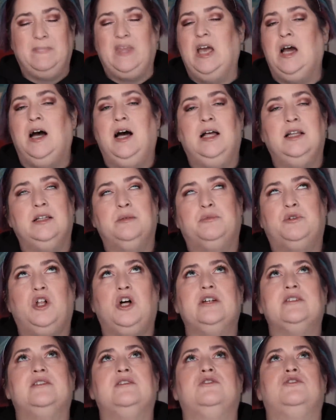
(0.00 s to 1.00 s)
ah, lip
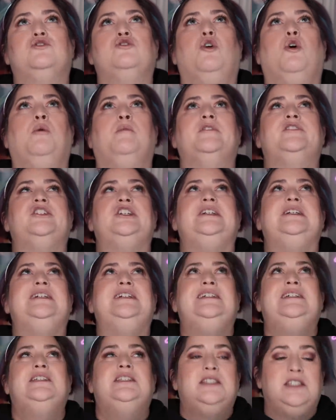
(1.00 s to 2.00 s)
gloss is so much
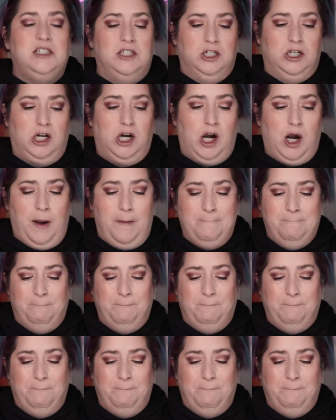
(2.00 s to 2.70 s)
easier.